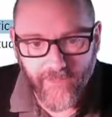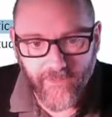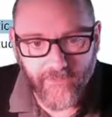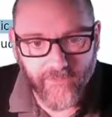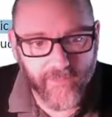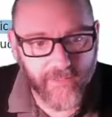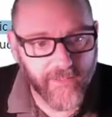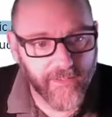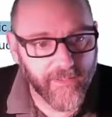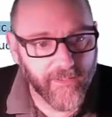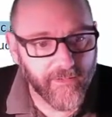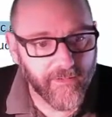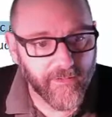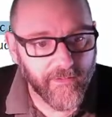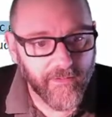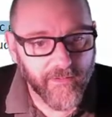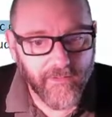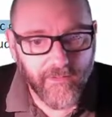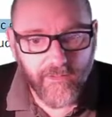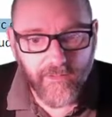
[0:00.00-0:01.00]
over here.
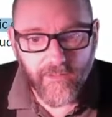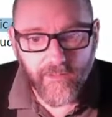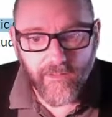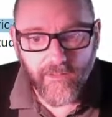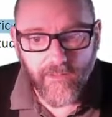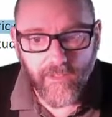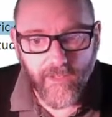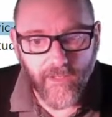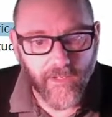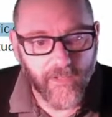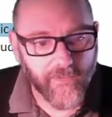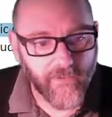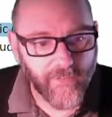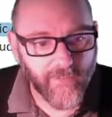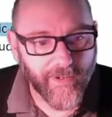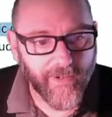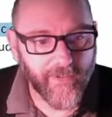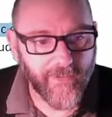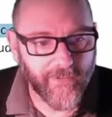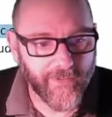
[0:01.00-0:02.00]

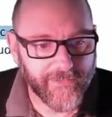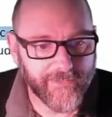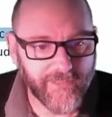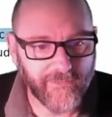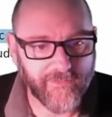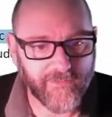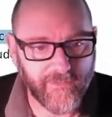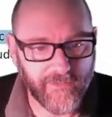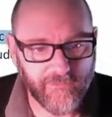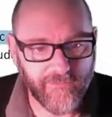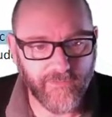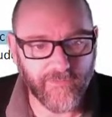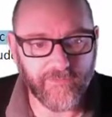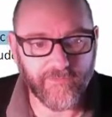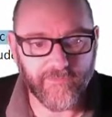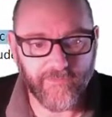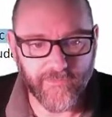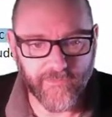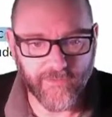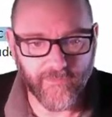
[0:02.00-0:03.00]
Numeric grades have a default
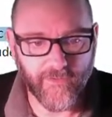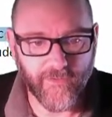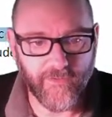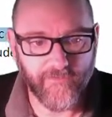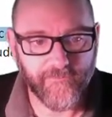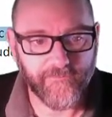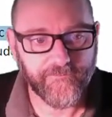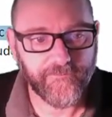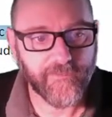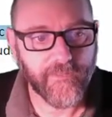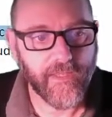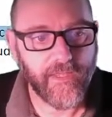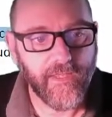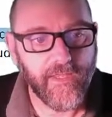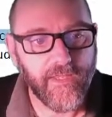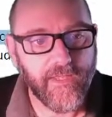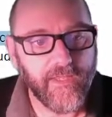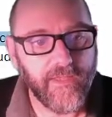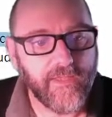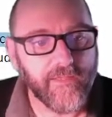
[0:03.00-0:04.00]
of 0.
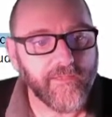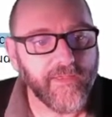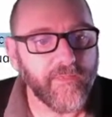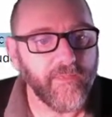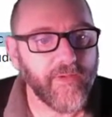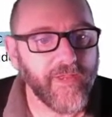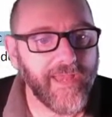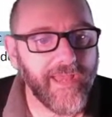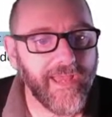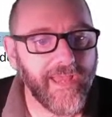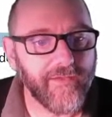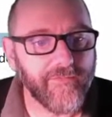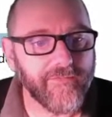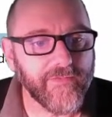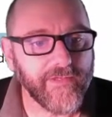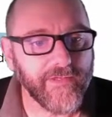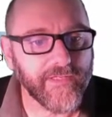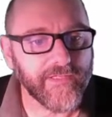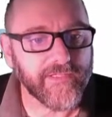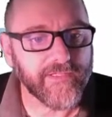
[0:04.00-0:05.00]
Then we have,
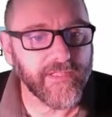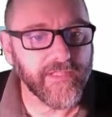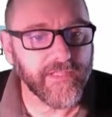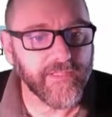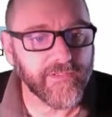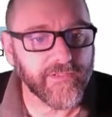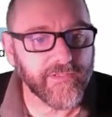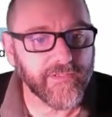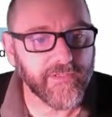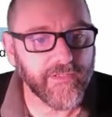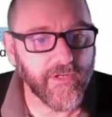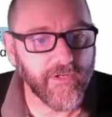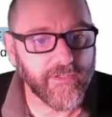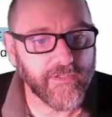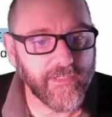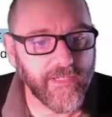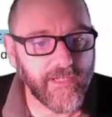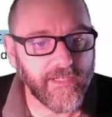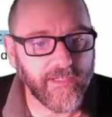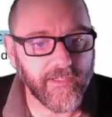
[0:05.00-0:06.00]
the next thing is start
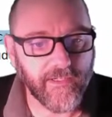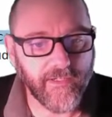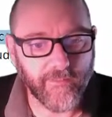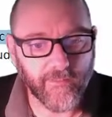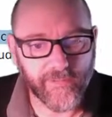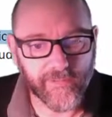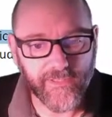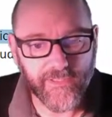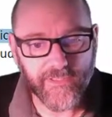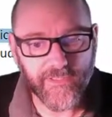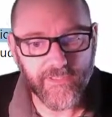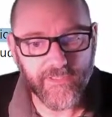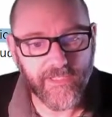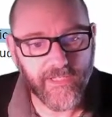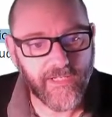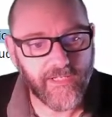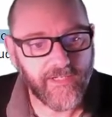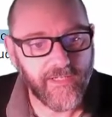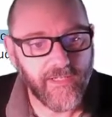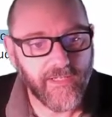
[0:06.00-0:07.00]
date and completion
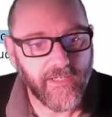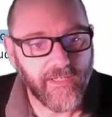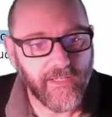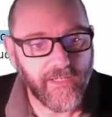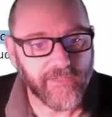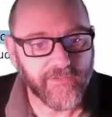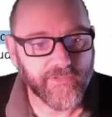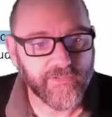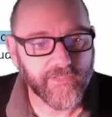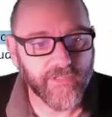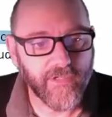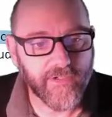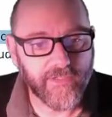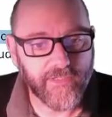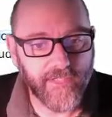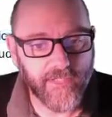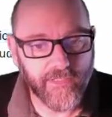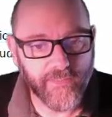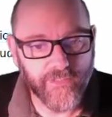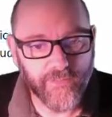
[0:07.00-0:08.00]
date. And start
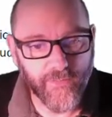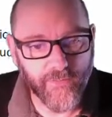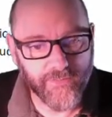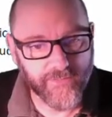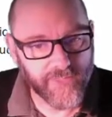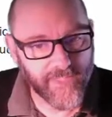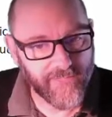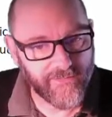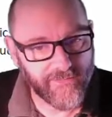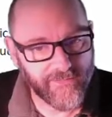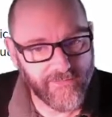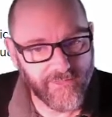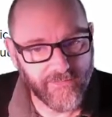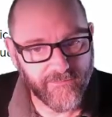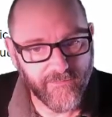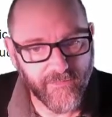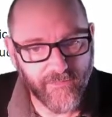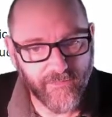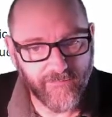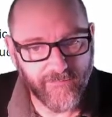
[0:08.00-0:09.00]
date is supposed to have a
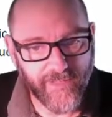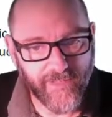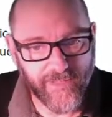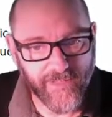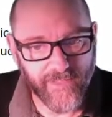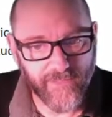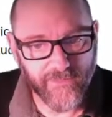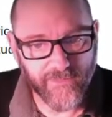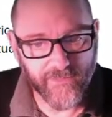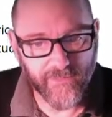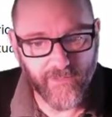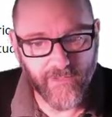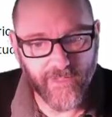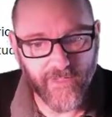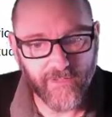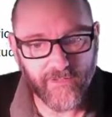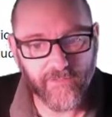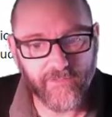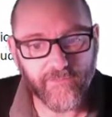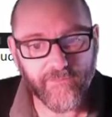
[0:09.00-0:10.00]
default value as
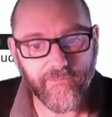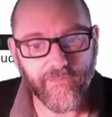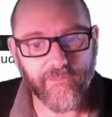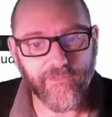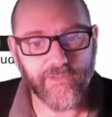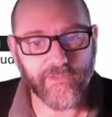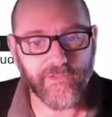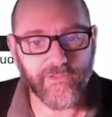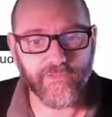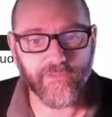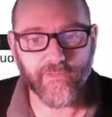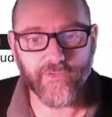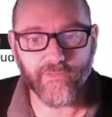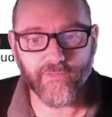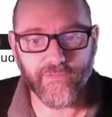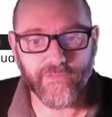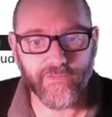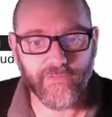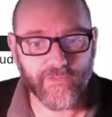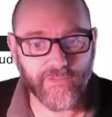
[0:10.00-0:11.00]
well for this
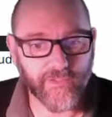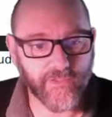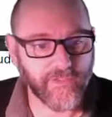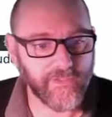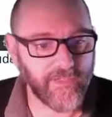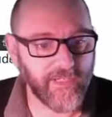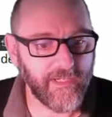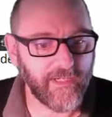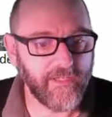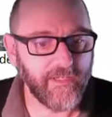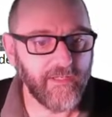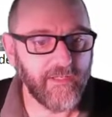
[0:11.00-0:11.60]
term's start date.